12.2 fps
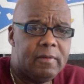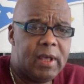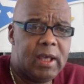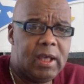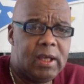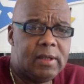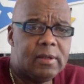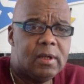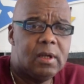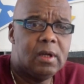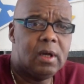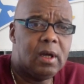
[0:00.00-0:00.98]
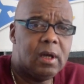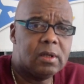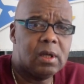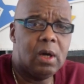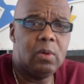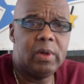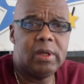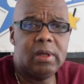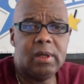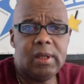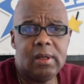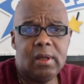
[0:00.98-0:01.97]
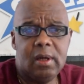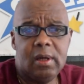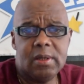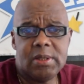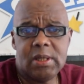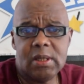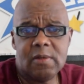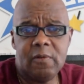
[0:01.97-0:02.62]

eight going six